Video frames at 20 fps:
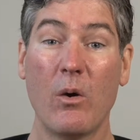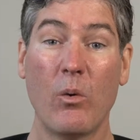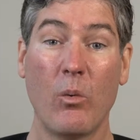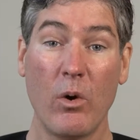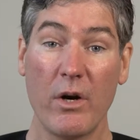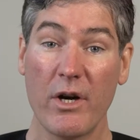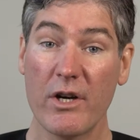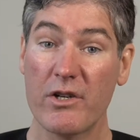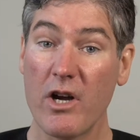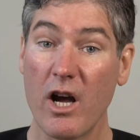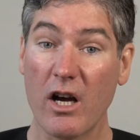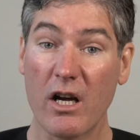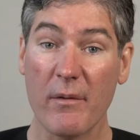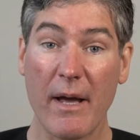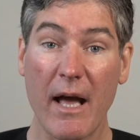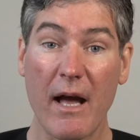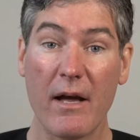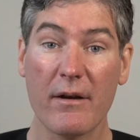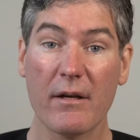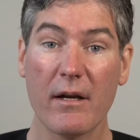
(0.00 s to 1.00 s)
We're going to talk
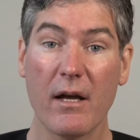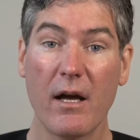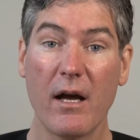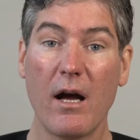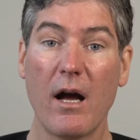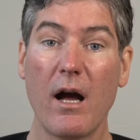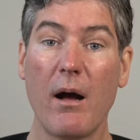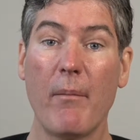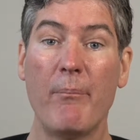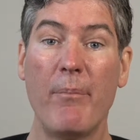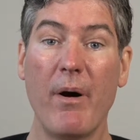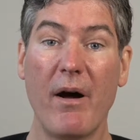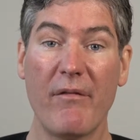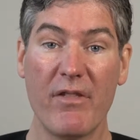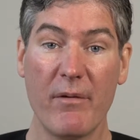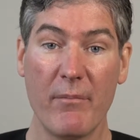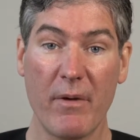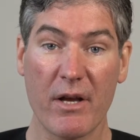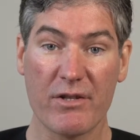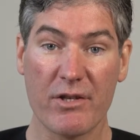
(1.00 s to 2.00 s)
about above
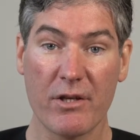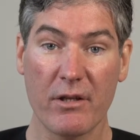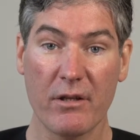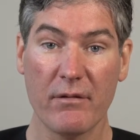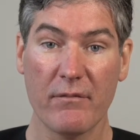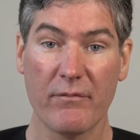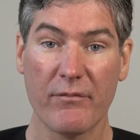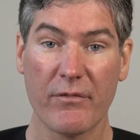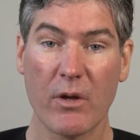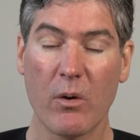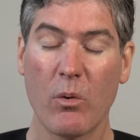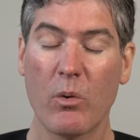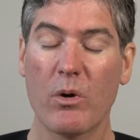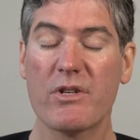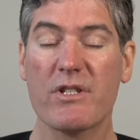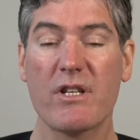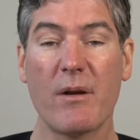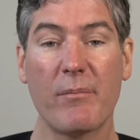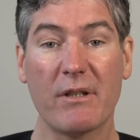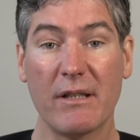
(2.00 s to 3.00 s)
the muscle or
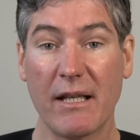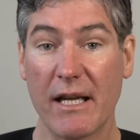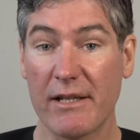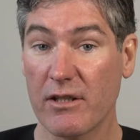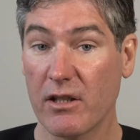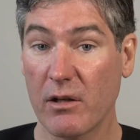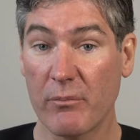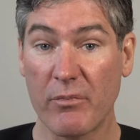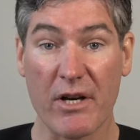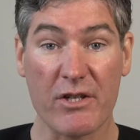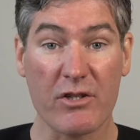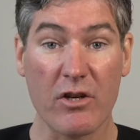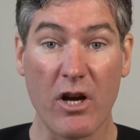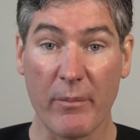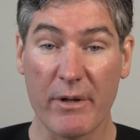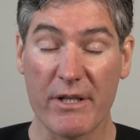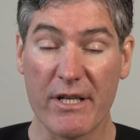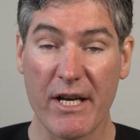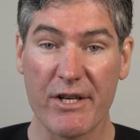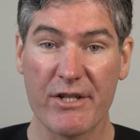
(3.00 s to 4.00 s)
subglandular breast
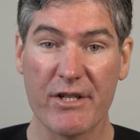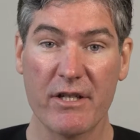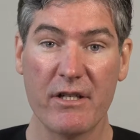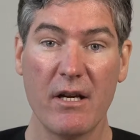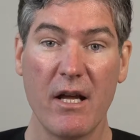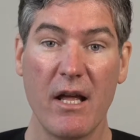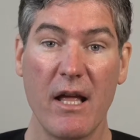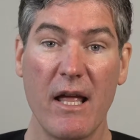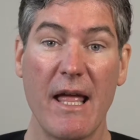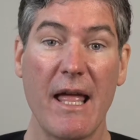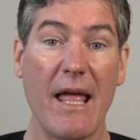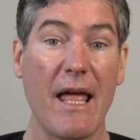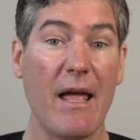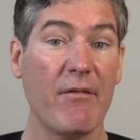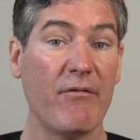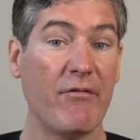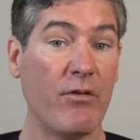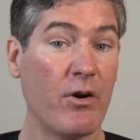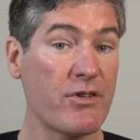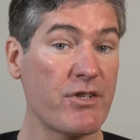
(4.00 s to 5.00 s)
augmentation
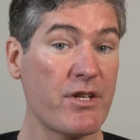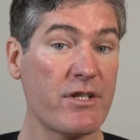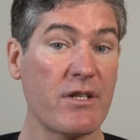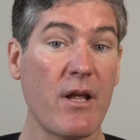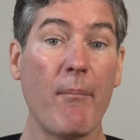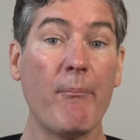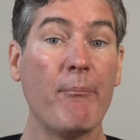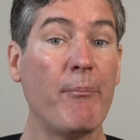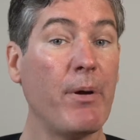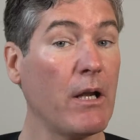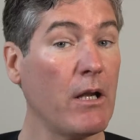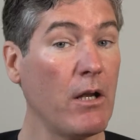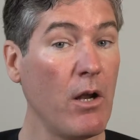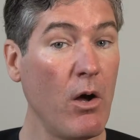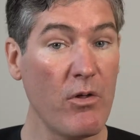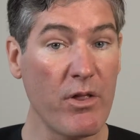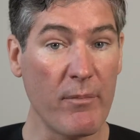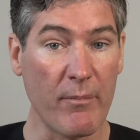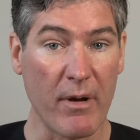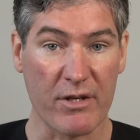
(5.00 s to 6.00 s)
versus
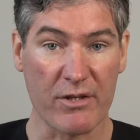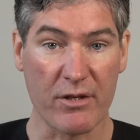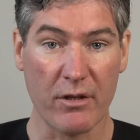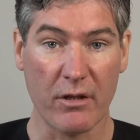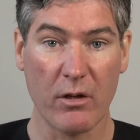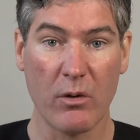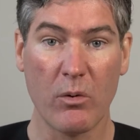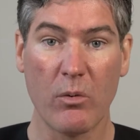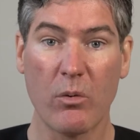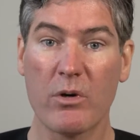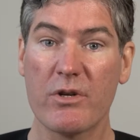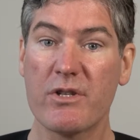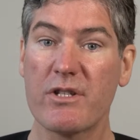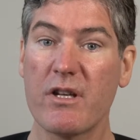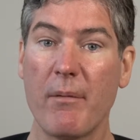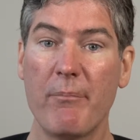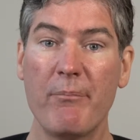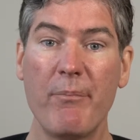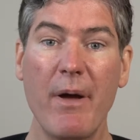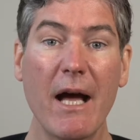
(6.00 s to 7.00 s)
below the muscle or
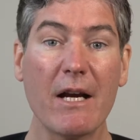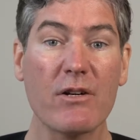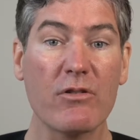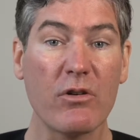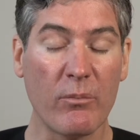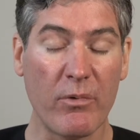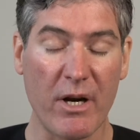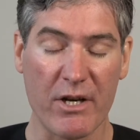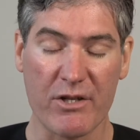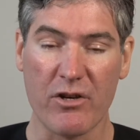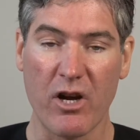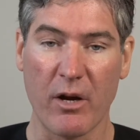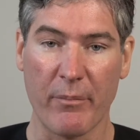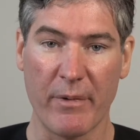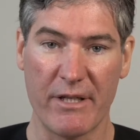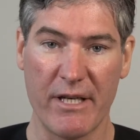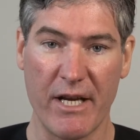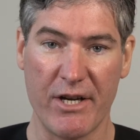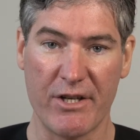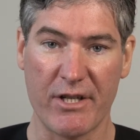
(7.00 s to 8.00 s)
subpectoral breast
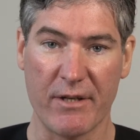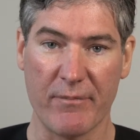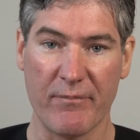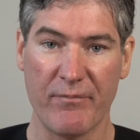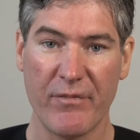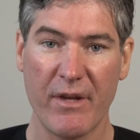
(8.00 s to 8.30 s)
augmentation.